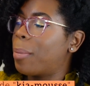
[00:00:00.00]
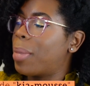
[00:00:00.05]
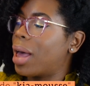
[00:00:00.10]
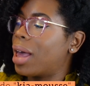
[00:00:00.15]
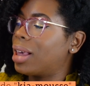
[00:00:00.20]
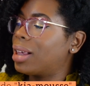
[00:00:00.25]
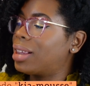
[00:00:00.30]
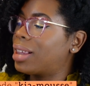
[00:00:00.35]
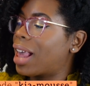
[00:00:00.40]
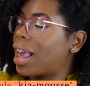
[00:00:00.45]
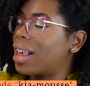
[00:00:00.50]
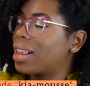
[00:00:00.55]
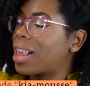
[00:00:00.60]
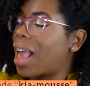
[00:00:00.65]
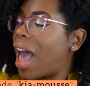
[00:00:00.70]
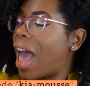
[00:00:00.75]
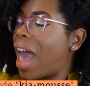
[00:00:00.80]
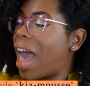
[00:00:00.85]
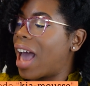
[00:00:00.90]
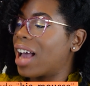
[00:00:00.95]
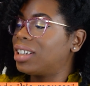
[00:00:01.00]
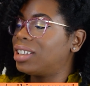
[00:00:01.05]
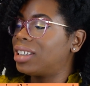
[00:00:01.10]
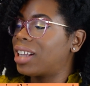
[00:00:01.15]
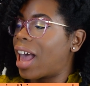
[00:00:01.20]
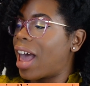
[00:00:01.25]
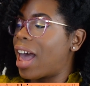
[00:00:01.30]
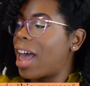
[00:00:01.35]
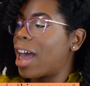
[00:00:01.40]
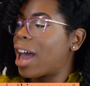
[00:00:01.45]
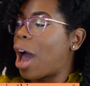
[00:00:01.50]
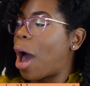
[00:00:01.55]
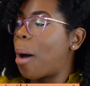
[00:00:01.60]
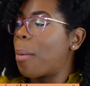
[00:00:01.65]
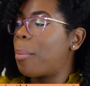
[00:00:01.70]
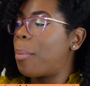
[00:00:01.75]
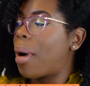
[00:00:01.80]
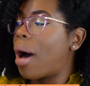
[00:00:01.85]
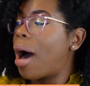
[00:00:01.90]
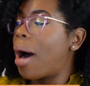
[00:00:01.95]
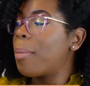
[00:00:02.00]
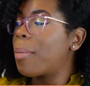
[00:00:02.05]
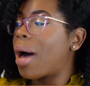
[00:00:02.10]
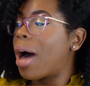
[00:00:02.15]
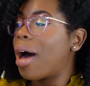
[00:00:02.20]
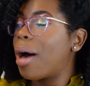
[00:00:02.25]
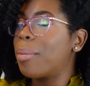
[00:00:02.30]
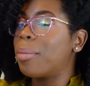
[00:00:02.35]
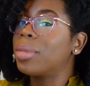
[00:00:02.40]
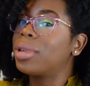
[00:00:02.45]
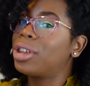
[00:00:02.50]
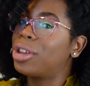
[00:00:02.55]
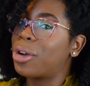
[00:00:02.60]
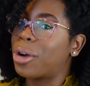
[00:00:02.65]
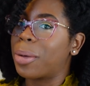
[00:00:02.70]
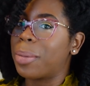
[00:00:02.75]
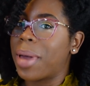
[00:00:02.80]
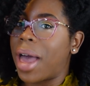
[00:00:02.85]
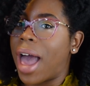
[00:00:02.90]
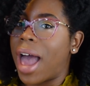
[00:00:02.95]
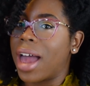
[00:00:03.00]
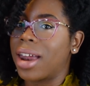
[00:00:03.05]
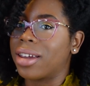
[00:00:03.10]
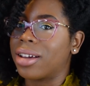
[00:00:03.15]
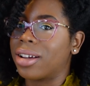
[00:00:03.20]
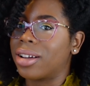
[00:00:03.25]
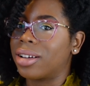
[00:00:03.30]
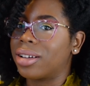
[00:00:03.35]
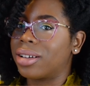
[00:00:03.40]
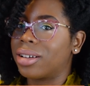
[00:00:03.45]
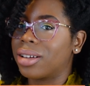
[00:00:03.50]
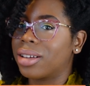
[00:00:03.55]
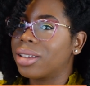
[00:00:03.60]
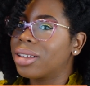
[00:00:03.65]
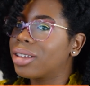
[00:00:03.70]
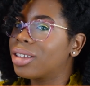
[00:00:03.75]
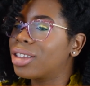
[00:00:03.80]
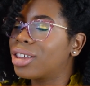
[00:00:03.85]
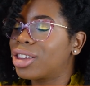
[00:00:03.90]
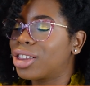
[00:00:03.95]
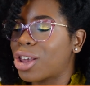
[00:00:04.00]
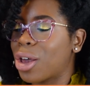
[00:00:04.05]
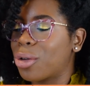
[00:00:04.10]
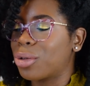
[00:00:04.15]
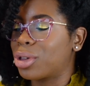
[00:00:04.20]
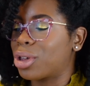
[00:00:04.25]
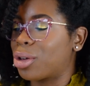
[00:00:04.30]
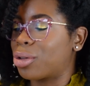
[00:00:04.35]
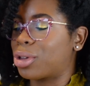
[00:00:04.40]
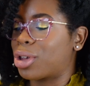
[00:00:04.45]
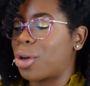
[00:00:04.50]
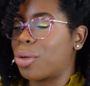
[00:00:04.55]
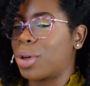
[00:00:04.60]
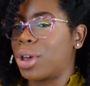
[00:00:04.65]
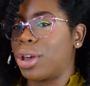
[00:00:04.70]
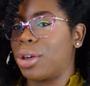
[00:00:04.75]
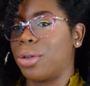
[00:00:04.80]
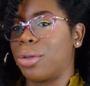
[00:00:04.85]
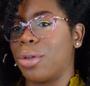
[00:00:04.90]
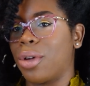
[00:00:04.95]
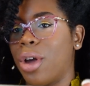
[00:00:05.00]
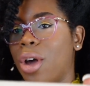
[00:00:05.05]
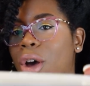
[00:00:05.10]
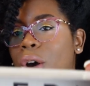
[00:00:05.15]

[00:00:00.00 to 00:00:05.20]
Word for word: But it says hashtag pump up your pattern. So, so, so cute.